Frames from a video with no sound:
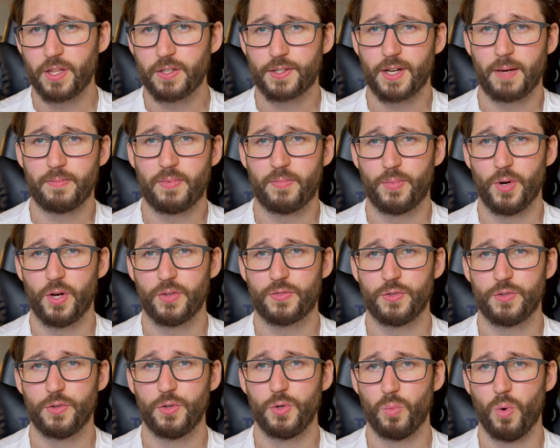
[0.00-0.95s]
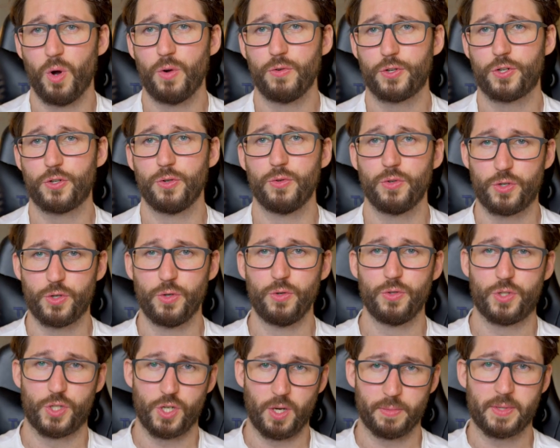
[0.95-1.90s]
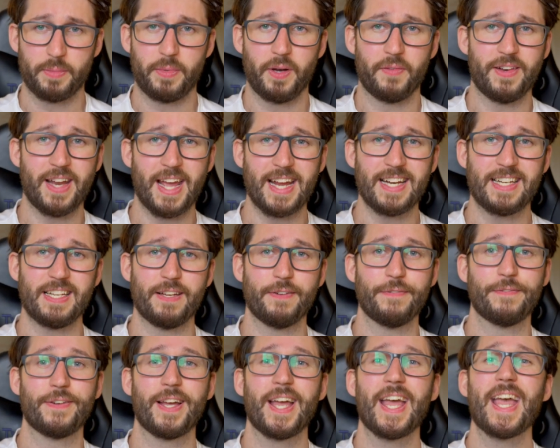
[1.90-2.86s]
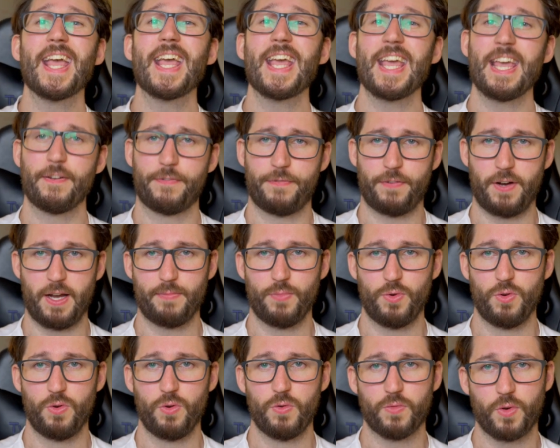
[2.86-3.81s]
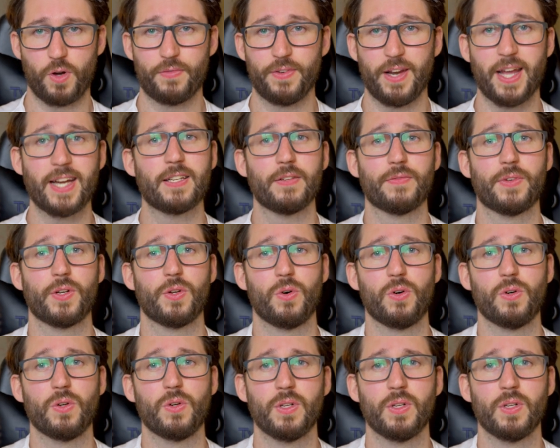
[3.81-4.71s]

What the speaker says: the type of person who won't shoot 2 stops above native, if I move off native at all.